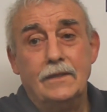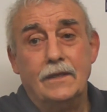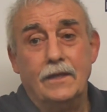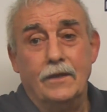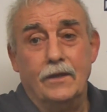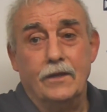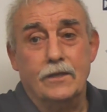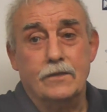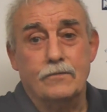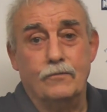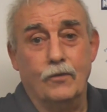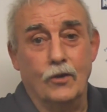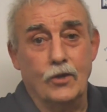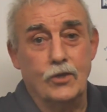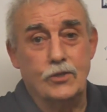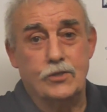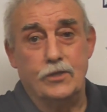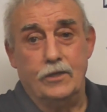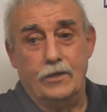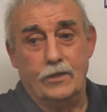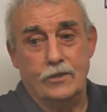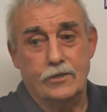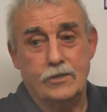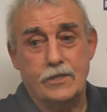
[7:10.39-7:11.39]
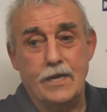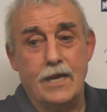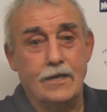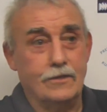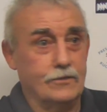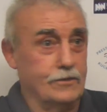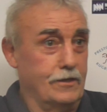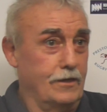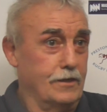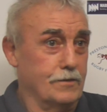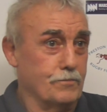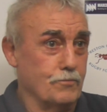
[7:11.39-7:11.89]
And his voice in the
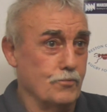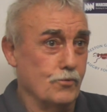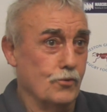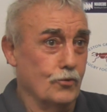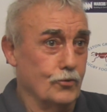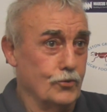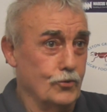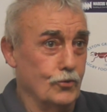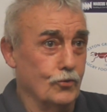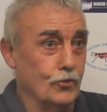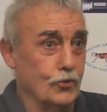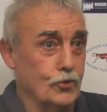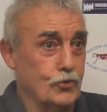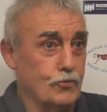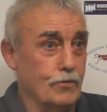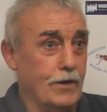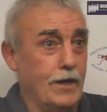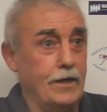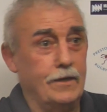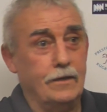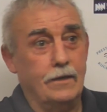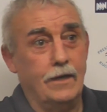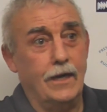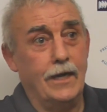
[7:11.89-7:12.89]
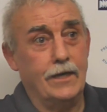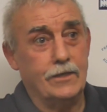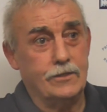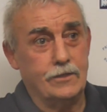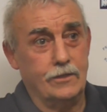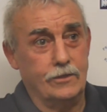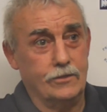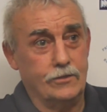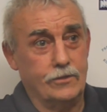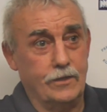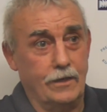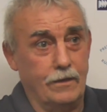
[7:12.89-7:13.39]
stand and his broad Yorkshire
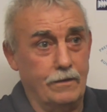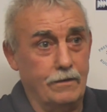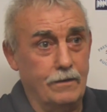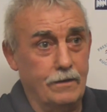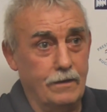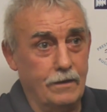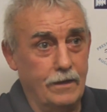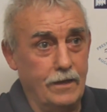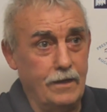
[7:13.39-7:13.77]
accent said,